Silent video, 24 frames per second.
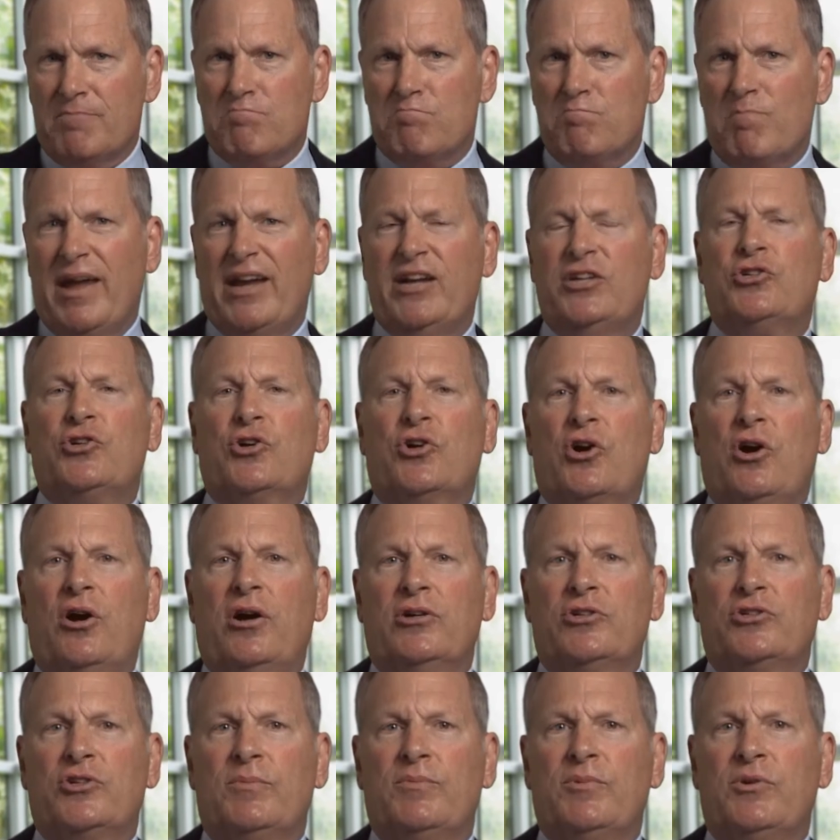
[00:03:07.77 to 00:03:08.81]
major
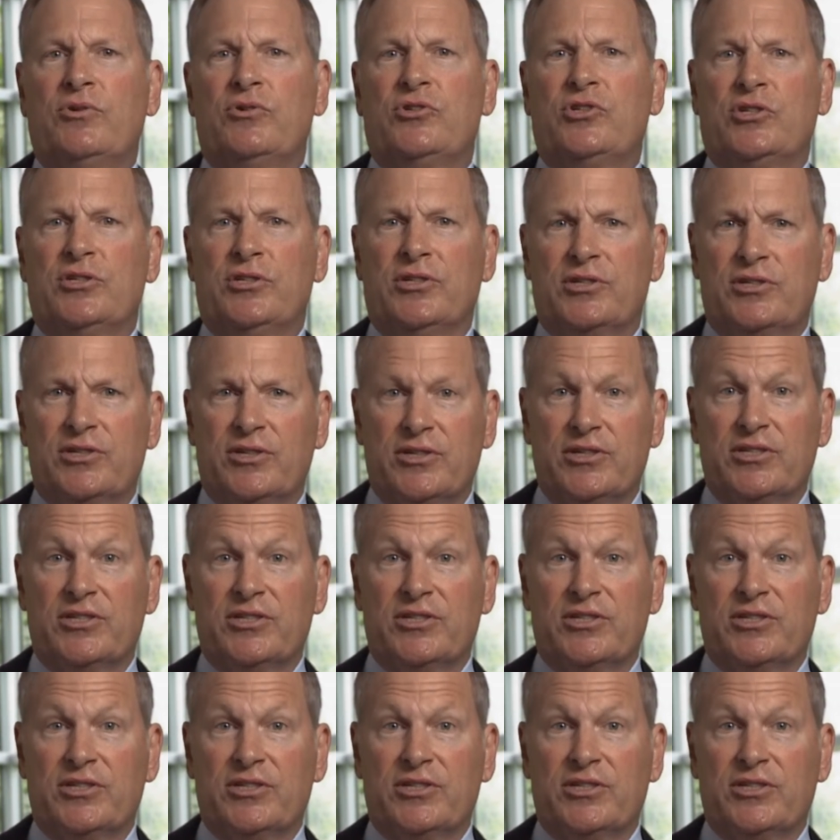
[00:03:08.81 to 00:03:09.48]
contributions to the